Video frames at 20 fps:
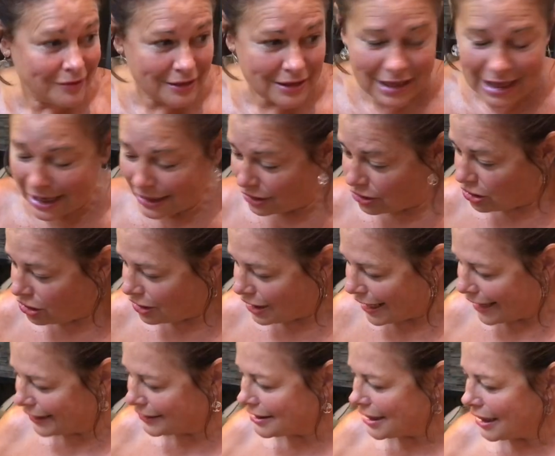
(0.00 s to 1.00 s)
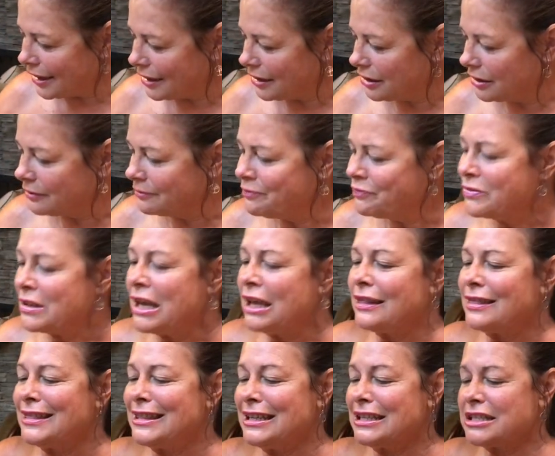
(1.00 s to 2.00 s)
that all had that
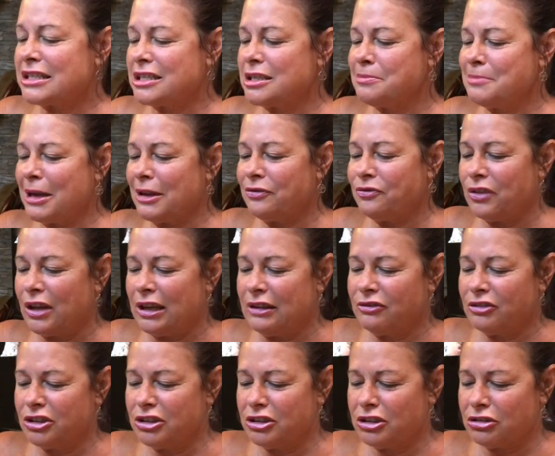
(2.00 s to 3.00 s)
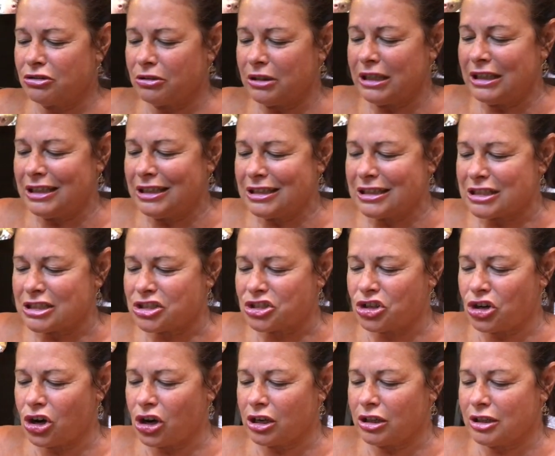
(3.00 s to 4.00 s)
in. This is my favorite ingredient. It's
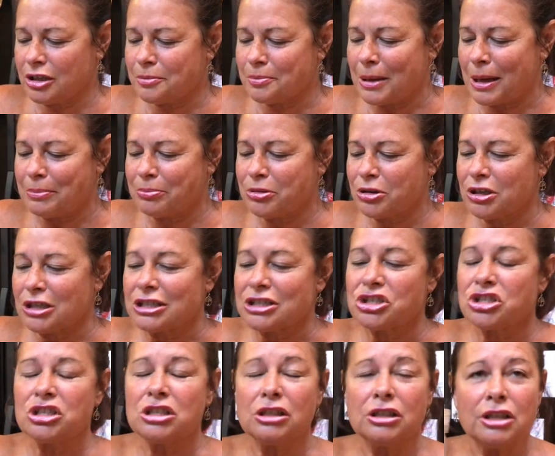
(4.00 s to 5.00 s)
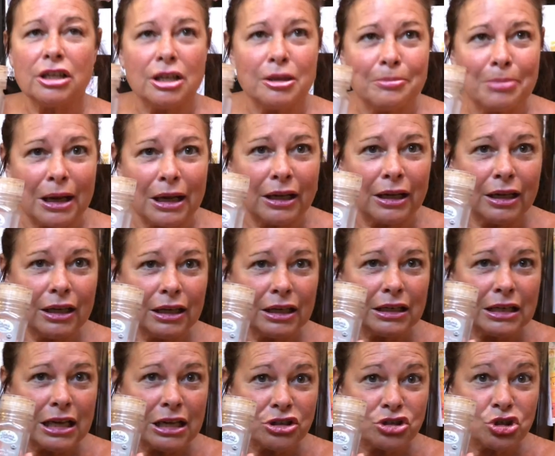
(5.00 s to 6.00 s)
garlic, pepper, and chili by
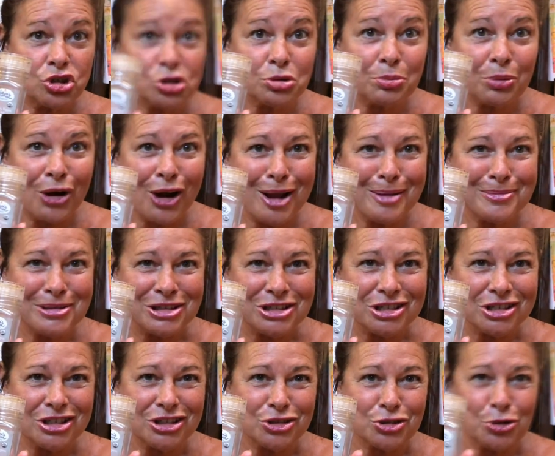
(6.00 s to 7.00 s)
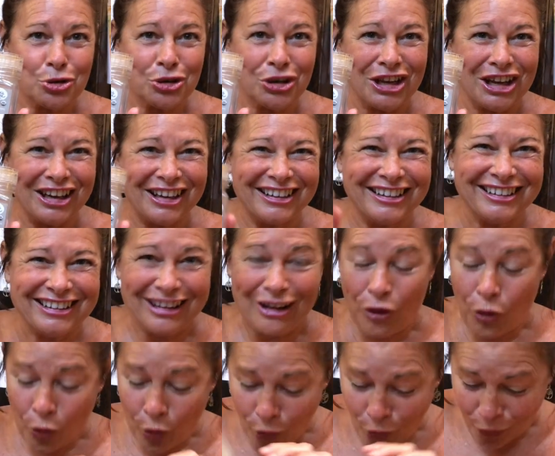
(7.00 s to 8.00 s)
Nature's Promise. It's organic.
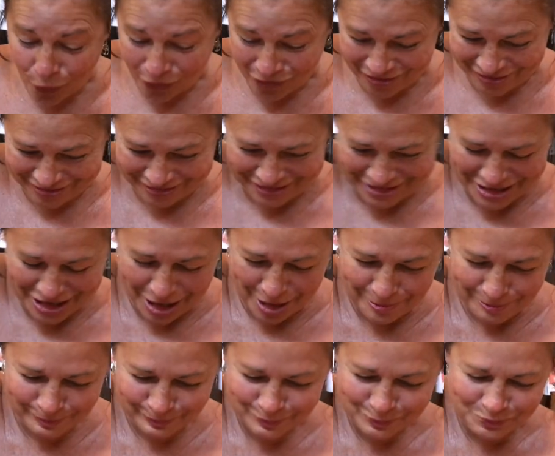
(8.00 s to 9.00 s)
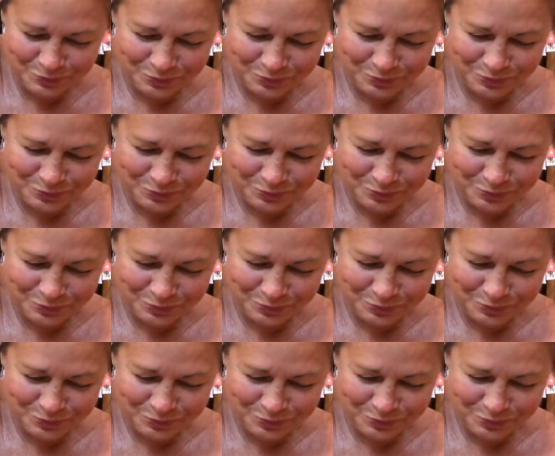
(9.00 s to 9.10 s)
Woo, yum.